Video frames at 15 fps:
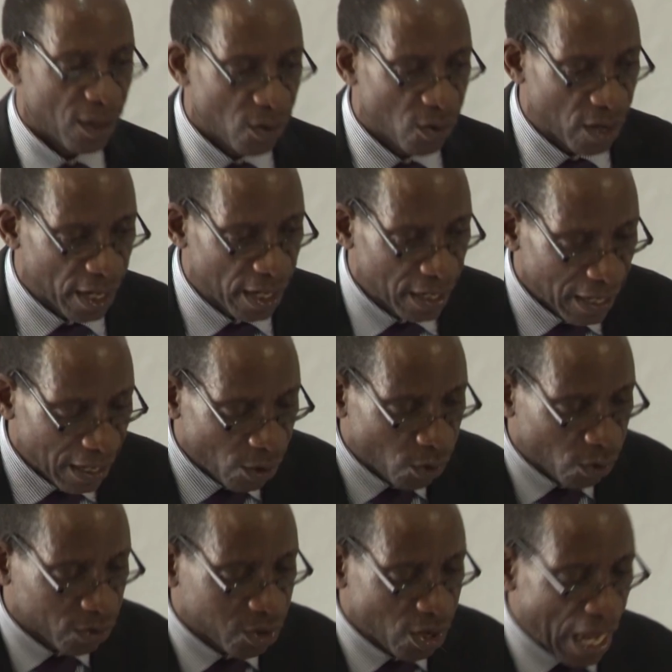All right
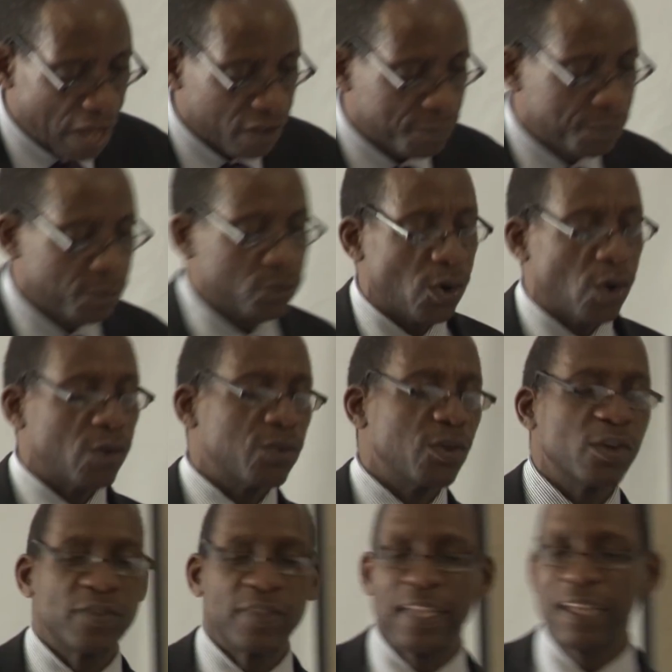although I have put all
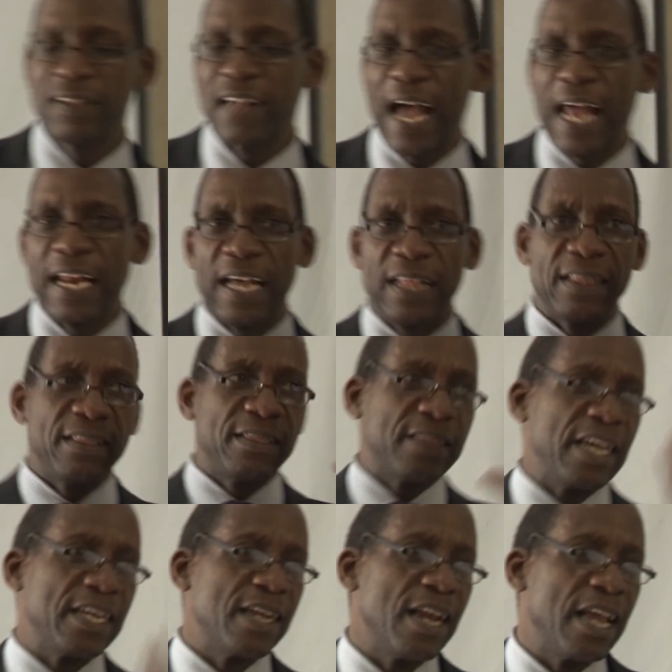those things under the
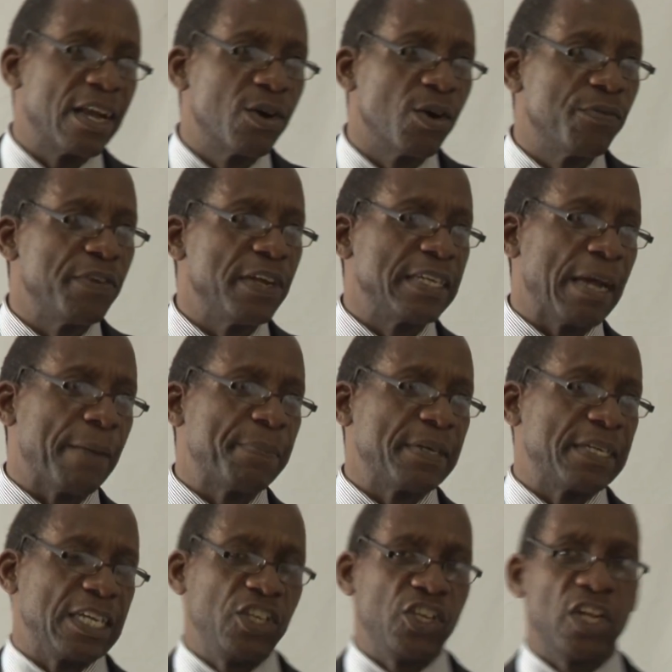third leg of
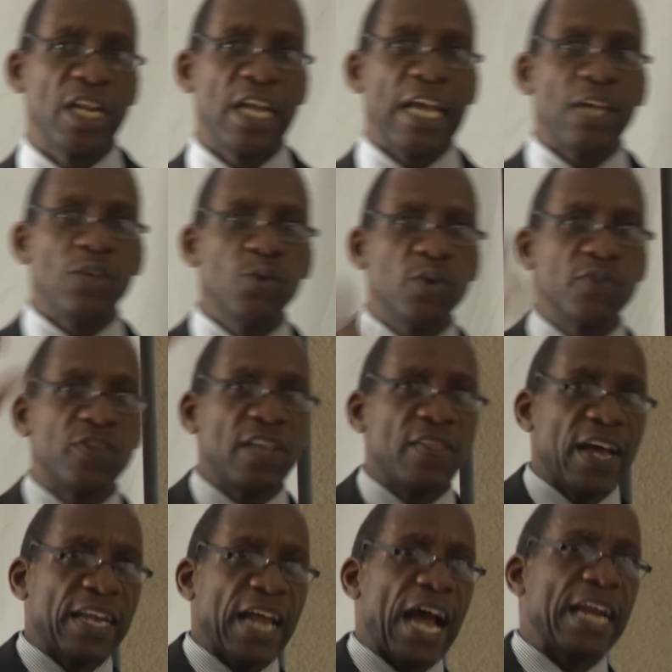interpretation, you will see
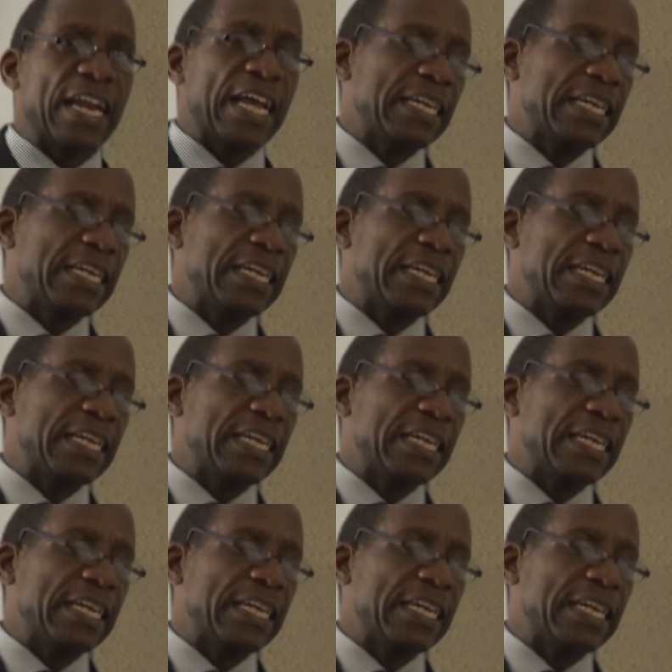that under